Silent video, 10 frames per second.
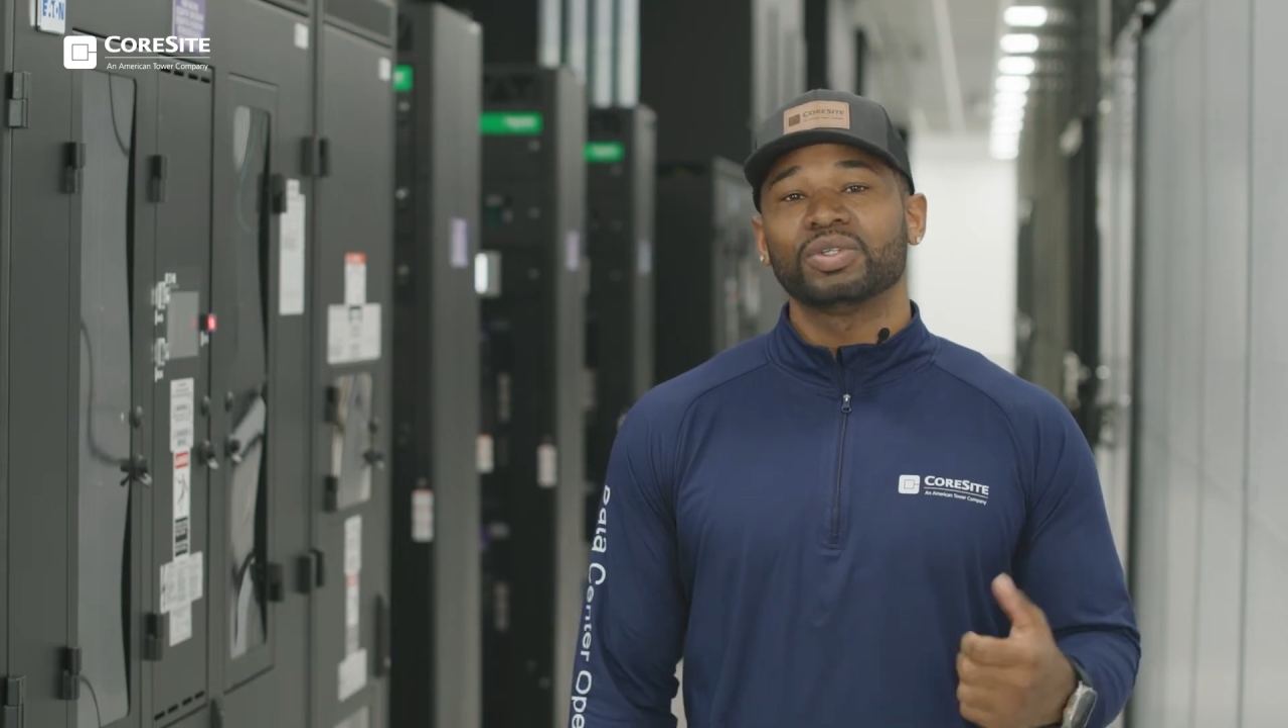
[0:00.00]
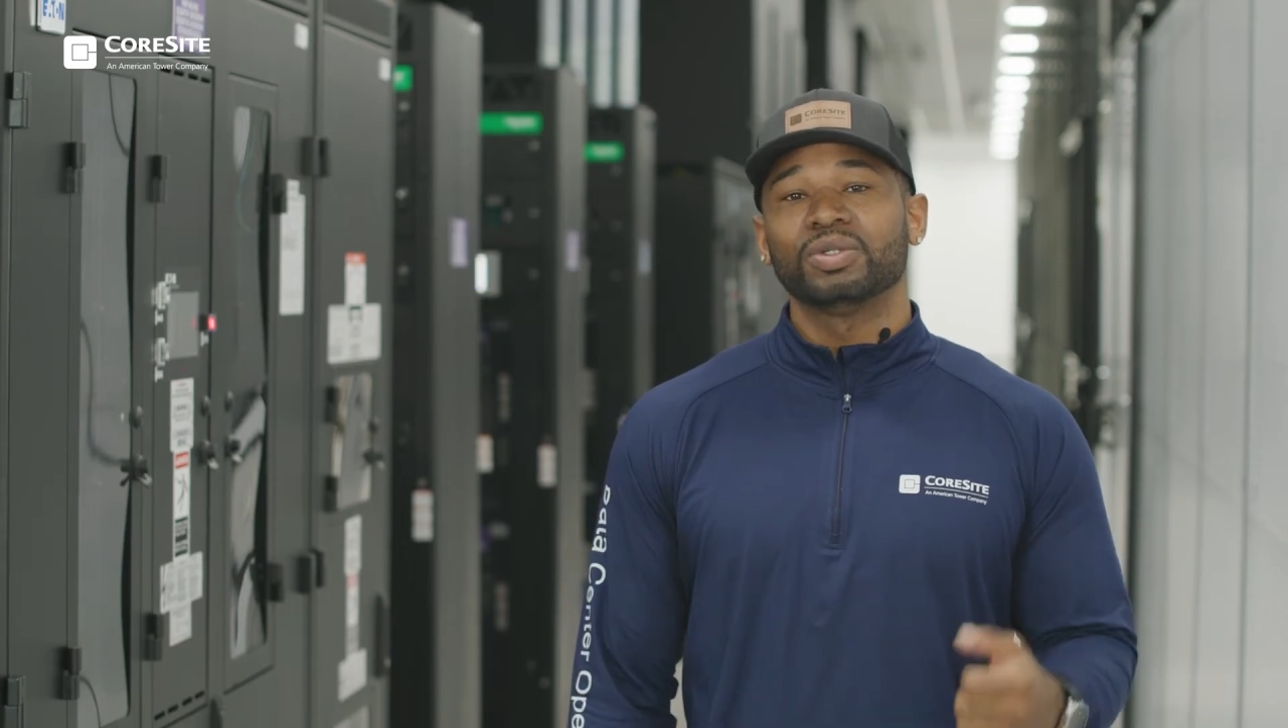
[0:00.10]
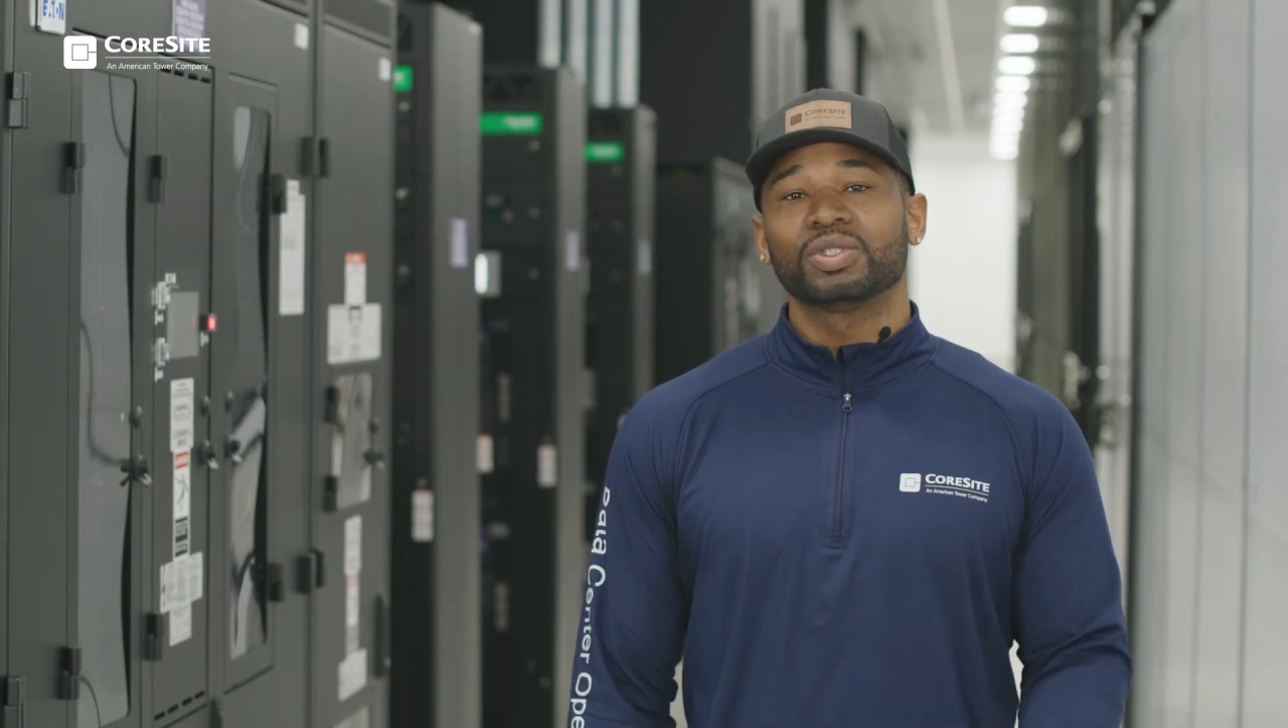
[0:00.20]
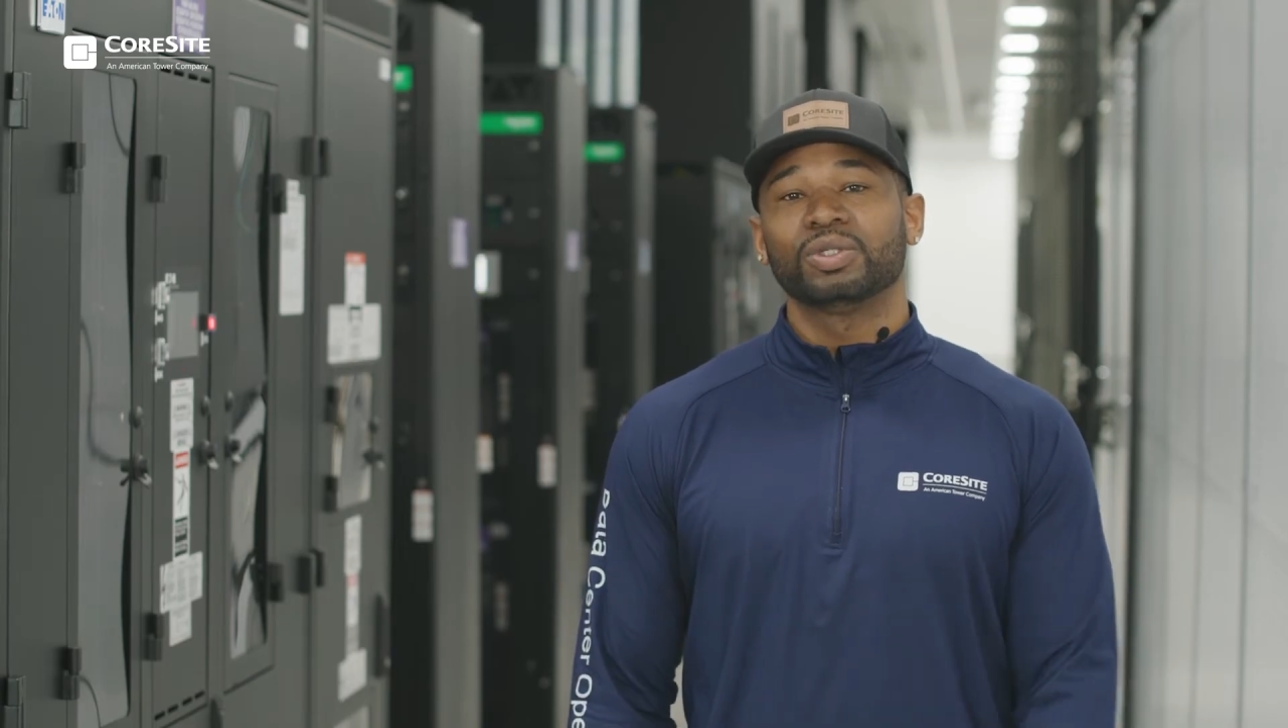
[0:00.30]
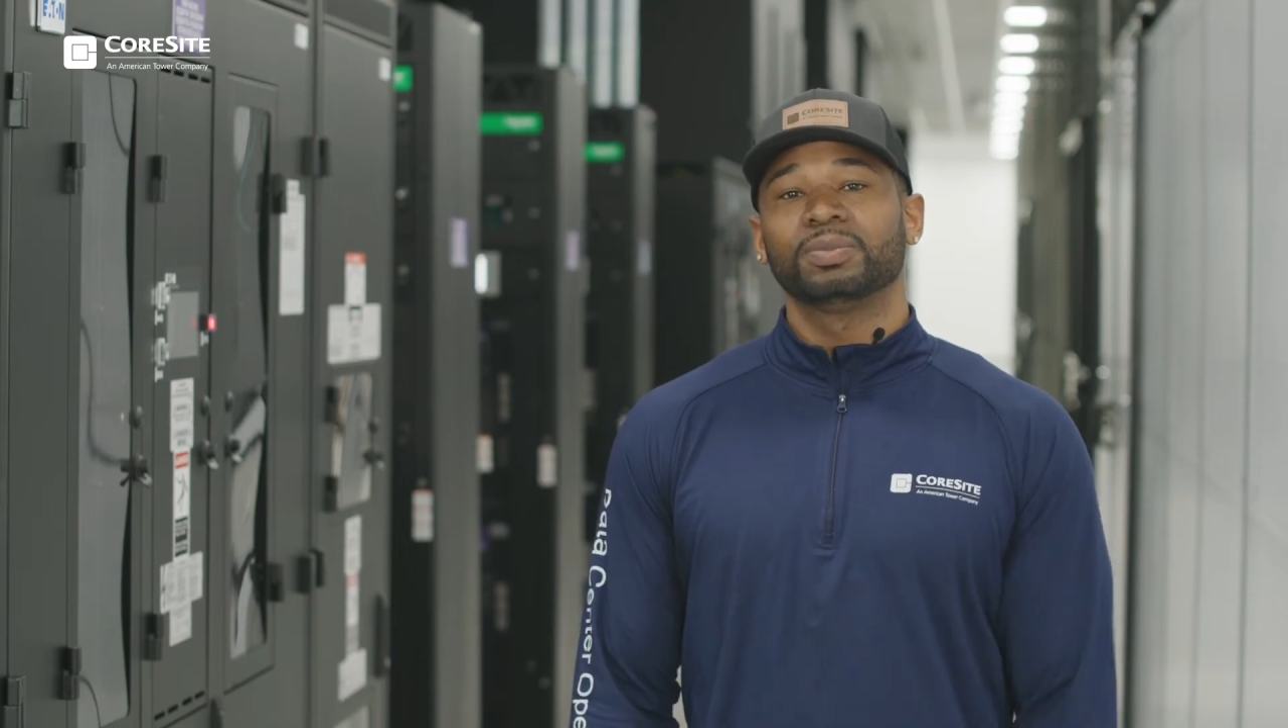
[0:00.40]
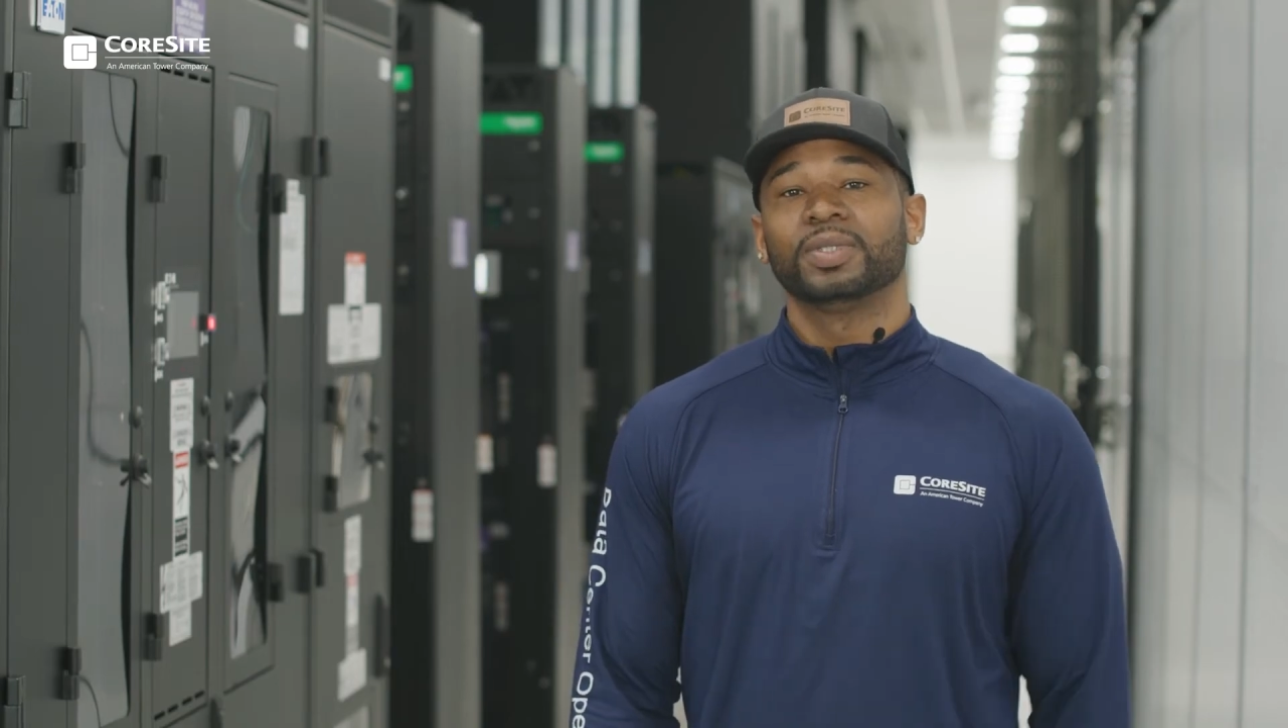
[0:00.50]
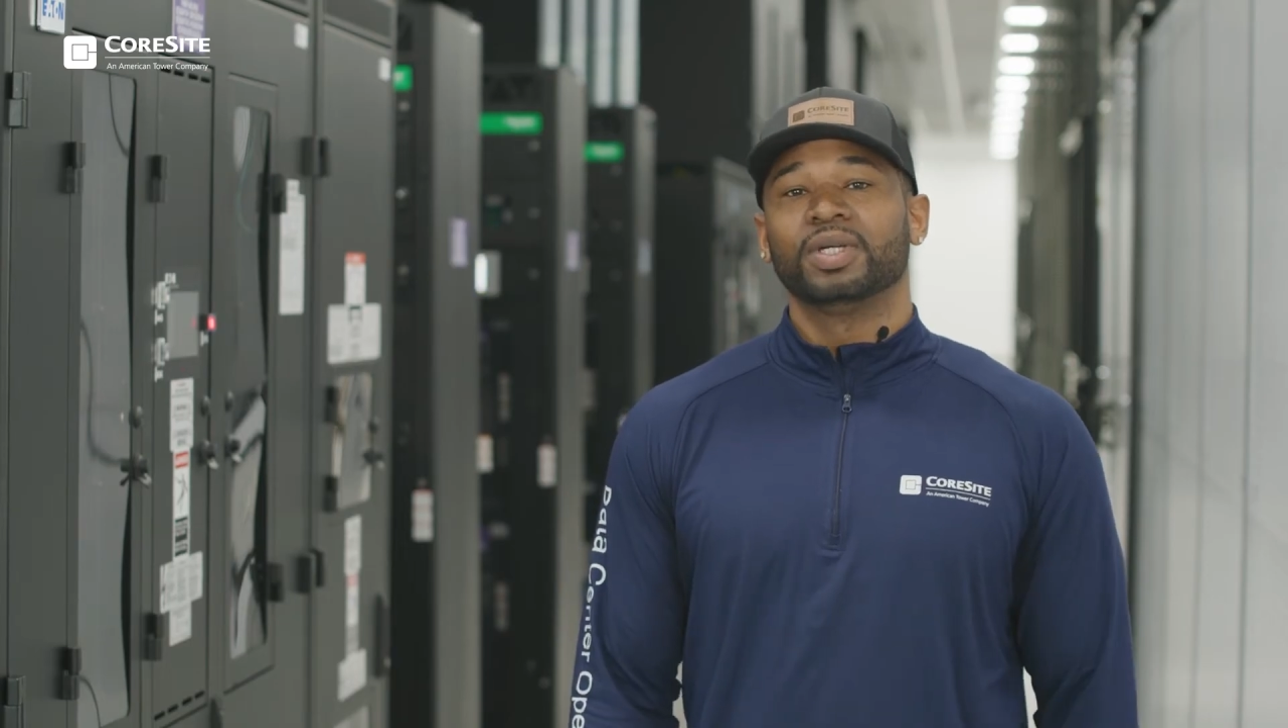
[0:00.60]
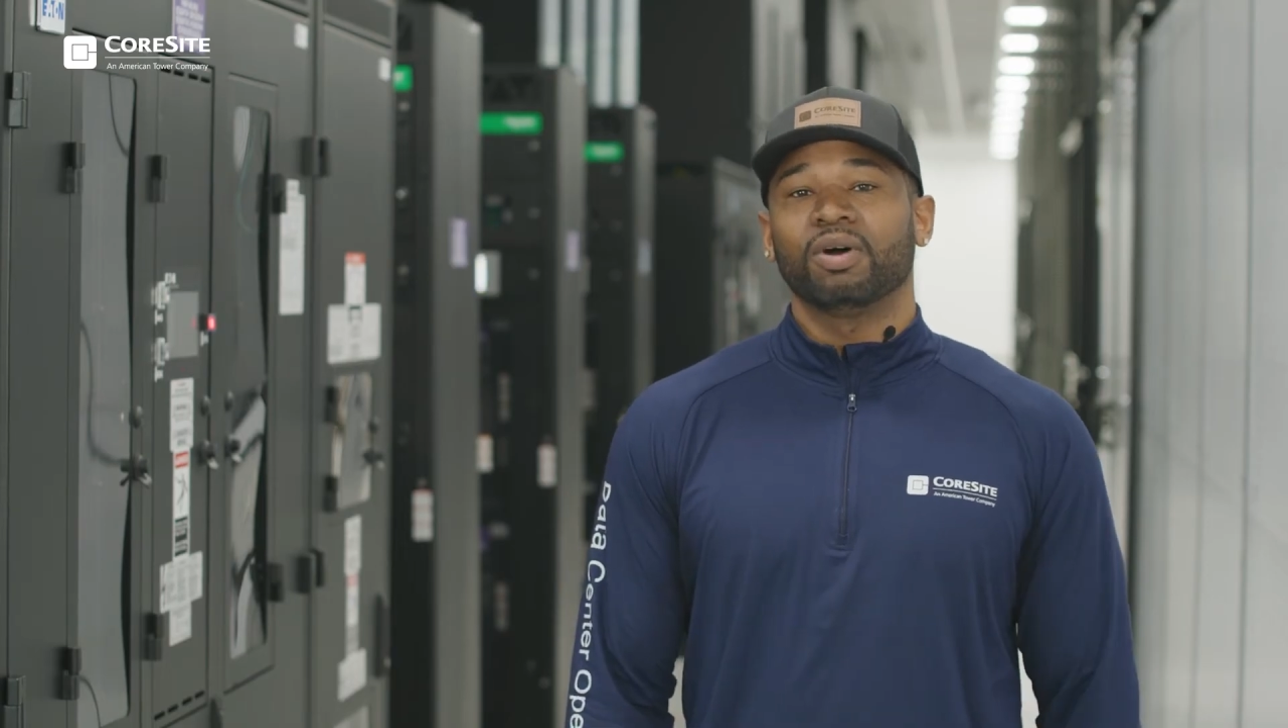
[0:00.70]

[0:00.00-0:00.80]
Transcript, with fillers: YouTube